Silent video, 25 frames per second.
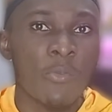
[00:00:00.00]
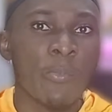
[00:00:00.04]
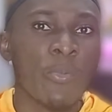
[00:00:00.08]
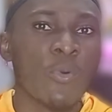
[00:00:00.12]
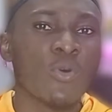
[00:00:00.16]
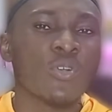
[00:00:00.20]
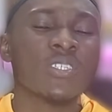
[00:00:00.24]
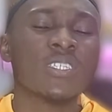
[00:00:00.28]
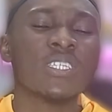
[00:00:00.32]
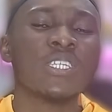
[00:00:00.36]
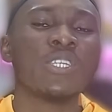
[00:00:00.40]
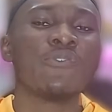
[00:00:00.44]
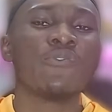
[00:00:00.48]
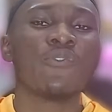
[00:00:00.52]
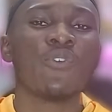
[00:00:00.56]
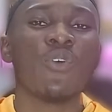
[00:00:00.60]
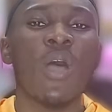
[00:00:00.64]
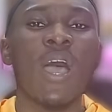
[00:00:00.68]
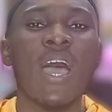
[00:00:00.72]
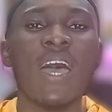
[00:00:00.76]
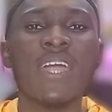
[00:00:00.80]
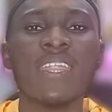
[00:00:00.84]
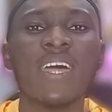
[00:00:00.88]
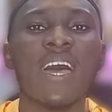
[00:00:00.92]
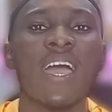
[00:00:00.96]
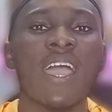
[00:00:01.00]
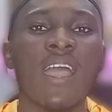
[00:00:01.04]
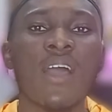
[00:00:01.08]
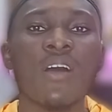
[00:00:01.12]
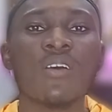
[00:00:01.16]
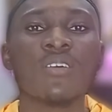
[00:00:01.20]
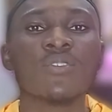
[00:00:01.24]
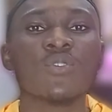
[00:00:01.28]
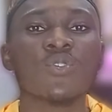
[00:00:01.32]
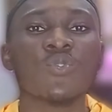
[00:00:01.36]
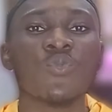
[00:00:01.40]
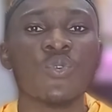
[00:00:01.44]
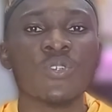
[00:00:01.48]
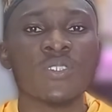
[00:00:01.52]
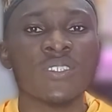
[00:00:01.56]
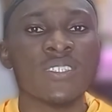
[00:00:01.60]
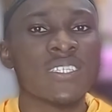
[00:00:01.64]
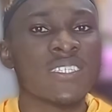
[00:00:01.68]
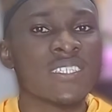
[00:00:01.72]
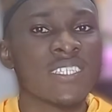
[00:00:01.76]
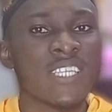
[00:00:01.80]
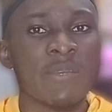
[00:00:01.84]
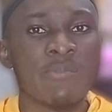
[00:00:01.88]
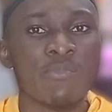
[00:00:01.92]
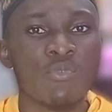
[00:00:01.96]
But if your ad account was
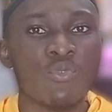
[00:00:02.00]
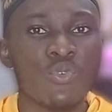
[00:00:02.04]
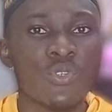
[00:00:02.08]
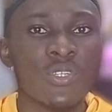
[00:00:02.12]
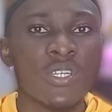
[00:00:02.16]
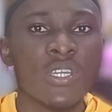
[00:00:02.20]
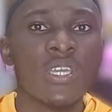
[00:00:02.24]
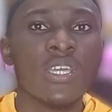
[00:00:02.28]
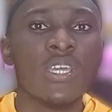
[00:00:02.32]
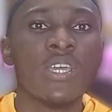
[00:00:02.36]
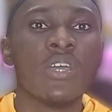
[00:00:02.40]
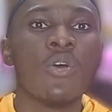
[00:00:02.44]
disabled